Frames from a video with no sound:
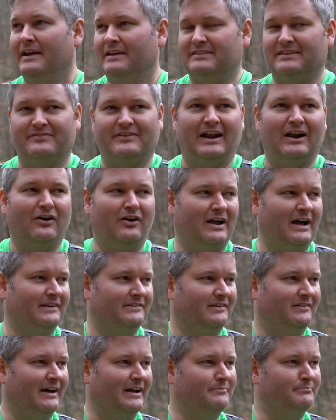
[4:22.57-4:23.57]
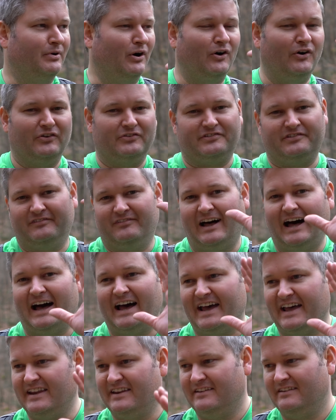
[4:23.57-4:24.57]
and they've got all kinds of like balls of
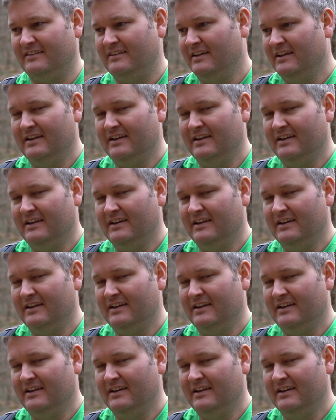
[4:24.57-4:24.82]
light and,